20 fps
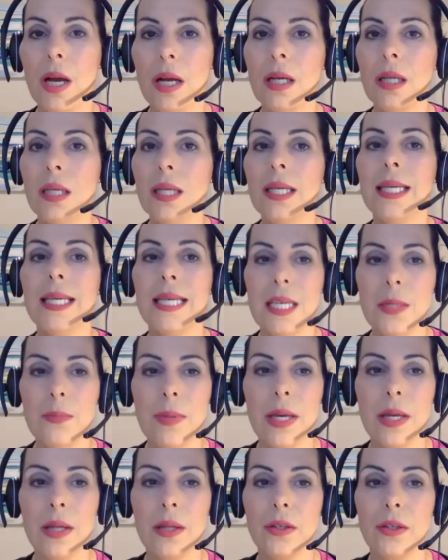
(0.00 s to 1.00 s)
to
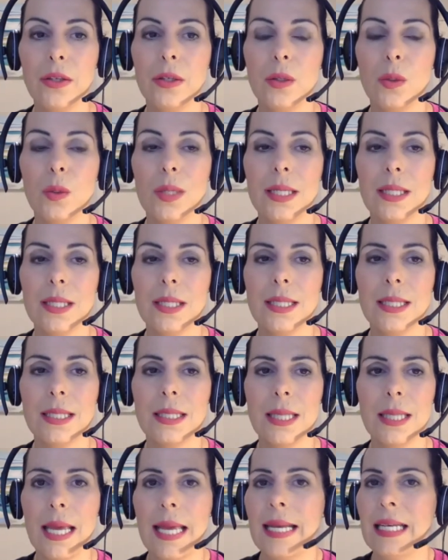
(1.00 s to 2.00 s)
email you
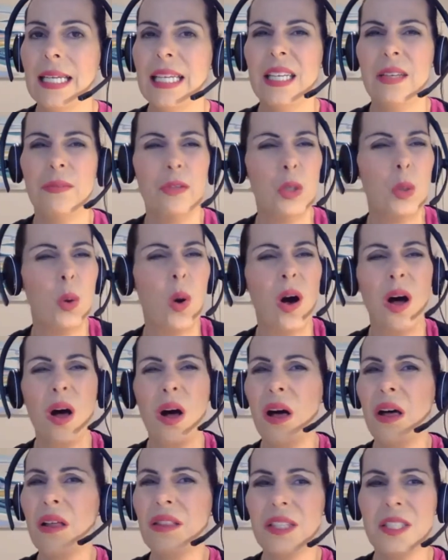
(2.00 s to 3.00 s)
and give you
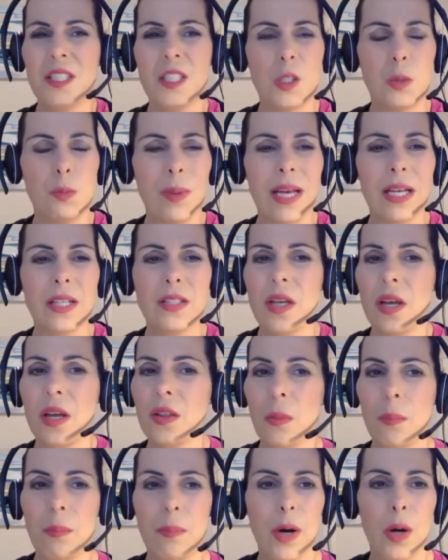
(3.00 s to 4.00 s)
all the specs on
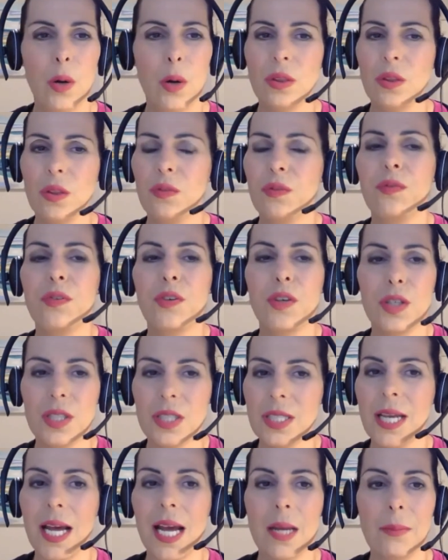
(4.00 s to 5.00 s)
the boat the first
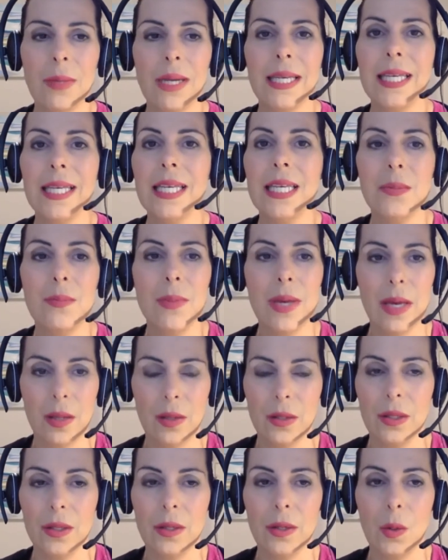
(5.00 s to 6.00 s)
time I email
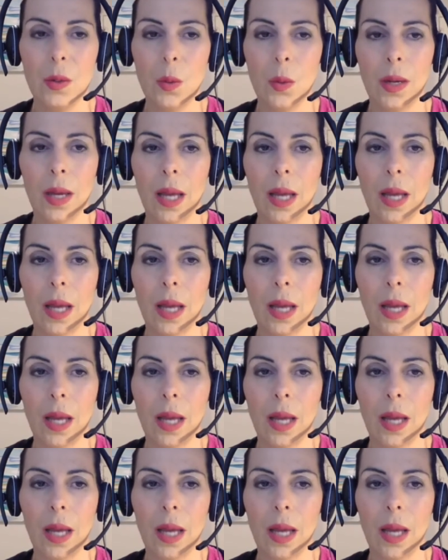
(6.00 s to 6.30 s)
you.